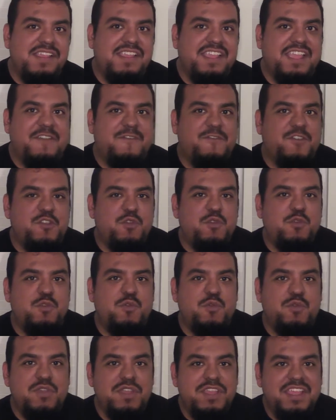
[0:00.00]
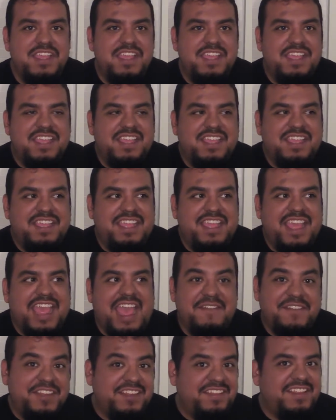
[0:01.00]
if you
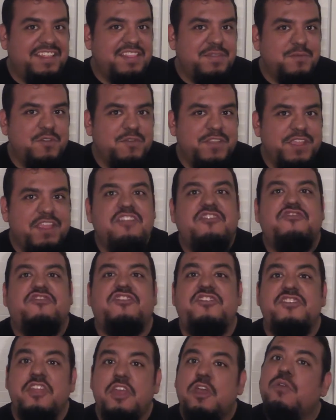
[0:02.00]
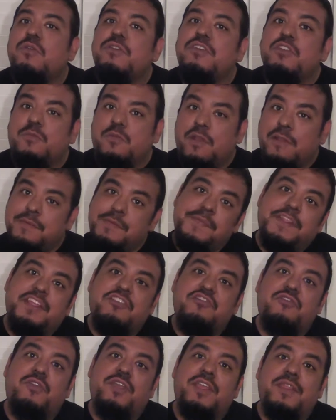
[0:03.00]
haven't seen the movie, just know you'll probably
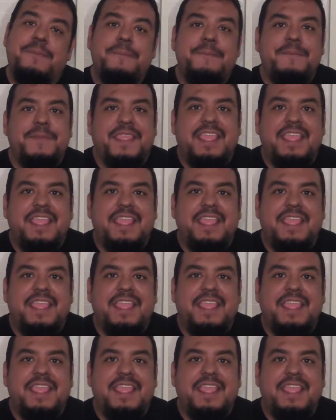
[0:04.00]
enjoy it.